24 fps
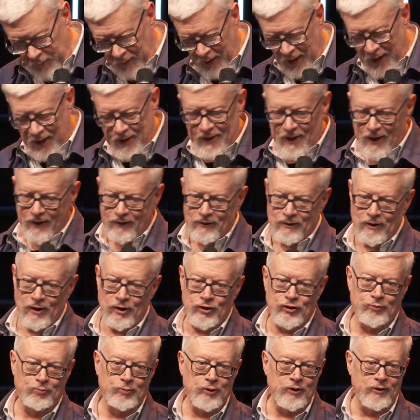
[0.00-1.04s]
I had an
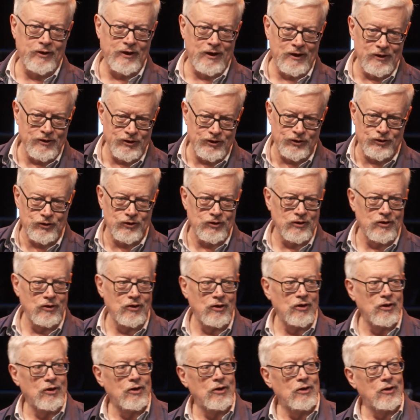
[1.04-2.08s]
experience
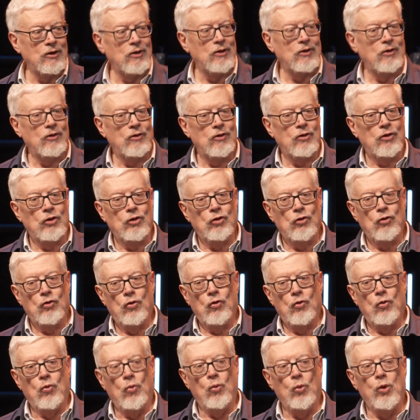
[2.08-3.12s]

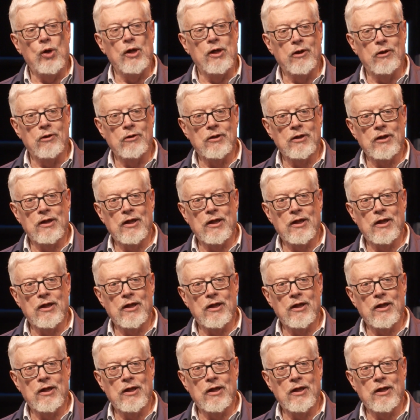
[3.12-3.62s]
where